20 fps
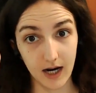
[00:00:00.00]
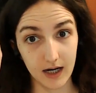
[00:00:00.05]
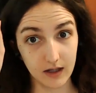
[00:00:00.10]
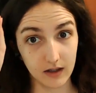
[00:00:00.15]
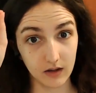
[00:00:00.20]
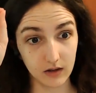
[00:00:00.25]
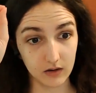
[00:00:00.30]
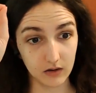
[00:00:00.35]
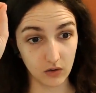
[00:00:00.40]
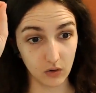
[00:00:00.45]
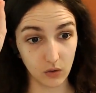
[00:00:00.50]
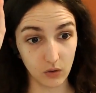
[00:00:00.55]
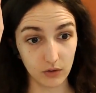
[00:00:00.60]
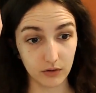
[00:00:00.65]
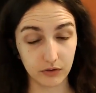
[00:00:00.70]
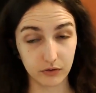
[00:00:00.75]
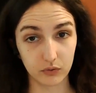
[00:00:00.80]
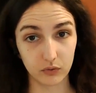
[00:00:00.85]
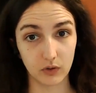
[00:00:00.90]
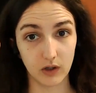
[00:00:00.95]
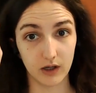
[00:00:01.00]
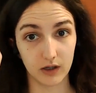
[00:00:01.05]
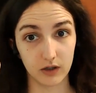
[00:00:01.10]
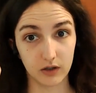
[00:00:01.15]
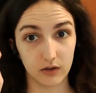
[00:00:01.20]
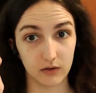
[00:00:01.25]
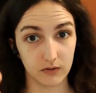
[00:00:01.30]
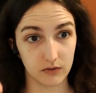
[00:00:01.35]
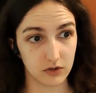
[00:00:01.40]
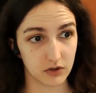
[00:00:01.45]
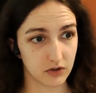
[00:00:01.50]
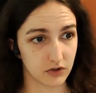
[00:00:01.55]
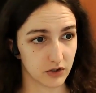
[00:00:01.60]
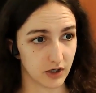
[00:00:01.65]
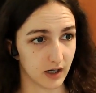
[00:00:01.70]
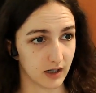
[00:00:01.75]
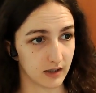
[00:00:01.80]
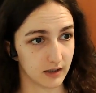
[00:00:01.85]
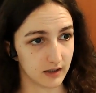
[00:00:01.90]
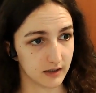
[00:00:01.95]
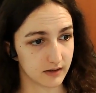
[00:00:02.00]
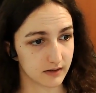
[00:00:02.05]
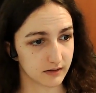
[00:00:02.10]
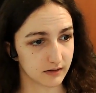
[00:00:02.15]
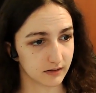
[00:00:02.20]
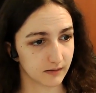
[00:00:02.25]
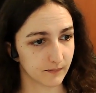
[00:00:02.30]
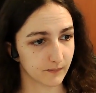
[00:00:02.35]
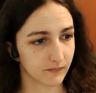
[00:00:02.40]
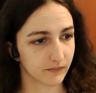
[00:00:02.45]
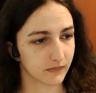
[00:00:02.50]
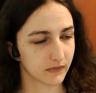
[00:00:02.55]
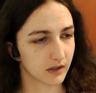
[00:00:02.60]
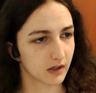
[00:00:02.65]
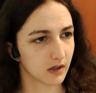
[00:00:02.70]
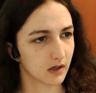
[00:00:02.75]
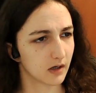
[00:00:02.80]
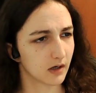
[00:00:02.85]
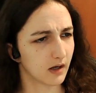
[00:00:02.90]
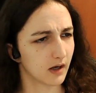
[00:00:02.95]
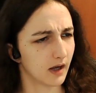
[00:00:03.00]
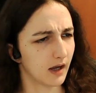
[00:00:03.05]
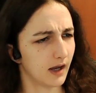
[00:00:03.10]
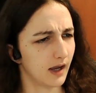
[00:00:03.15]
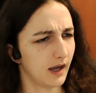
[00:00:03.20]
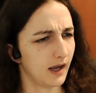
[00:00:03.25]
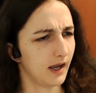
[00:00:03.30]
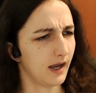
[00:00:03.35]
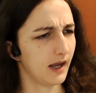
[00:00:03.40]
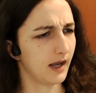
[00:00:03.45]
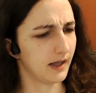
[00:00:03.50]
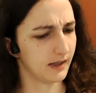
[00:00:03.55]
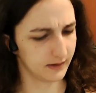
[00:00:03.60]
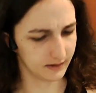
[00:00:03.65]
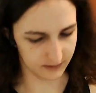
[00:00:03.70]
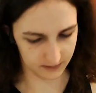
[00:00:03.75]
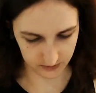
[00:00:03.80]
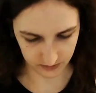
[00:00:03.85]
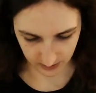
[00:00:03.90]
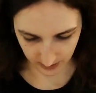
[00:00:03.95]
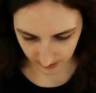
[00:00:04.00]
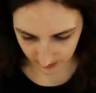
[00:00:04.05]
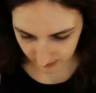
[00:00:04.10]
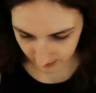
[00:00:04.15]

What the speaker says: I go through a huge checklist, and the